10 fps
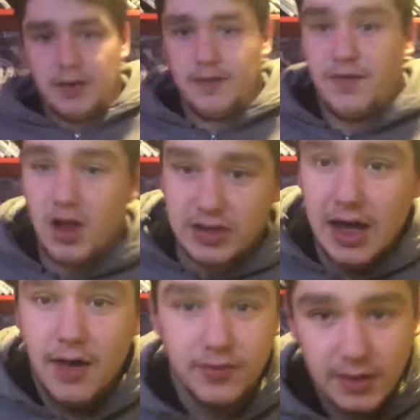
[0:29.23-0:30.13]
First
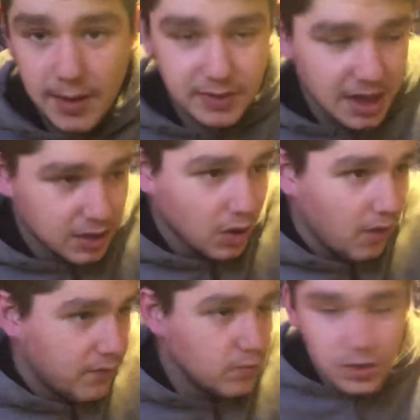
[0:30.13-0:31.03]
half, game kicked
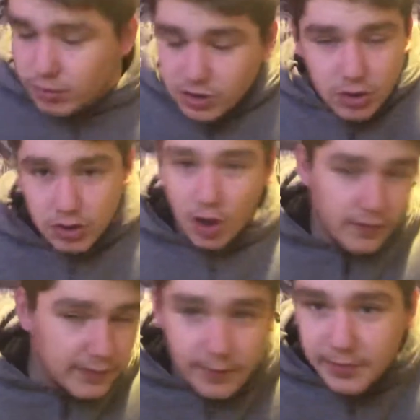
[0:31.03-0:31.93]
off and we looked
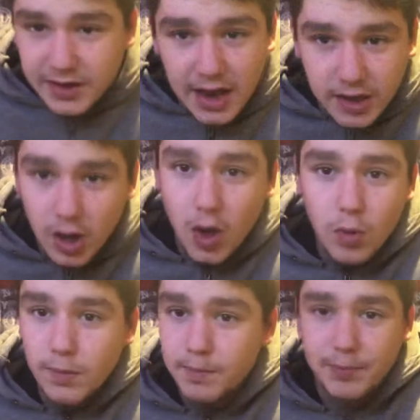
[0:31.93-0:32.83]
lively from the
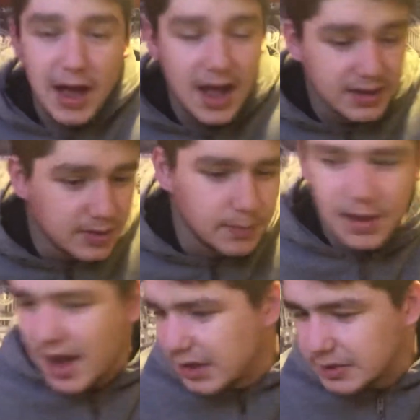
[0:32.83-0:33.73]
get-go. Passing,
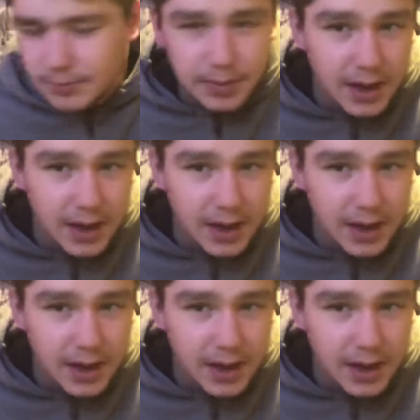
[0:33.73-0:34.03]
pressuring.